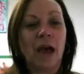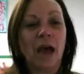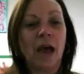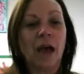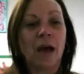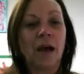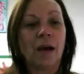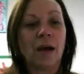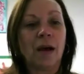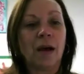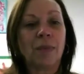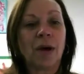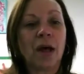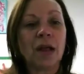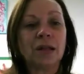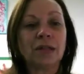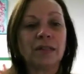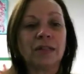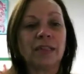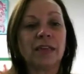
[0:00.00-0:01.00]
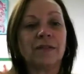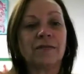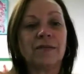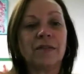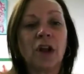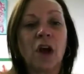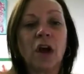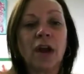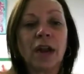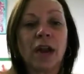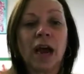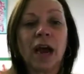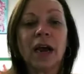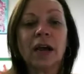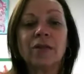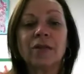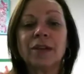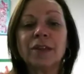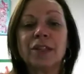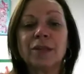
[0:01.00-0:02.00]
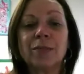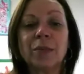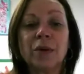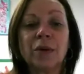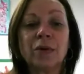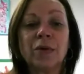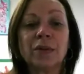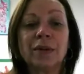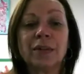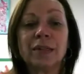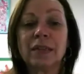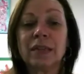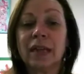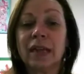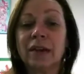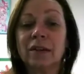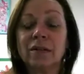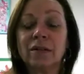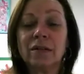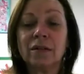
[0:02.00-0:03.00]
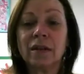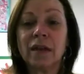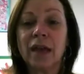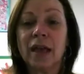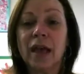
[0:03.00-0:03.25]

A policy of not hiring smoker is legal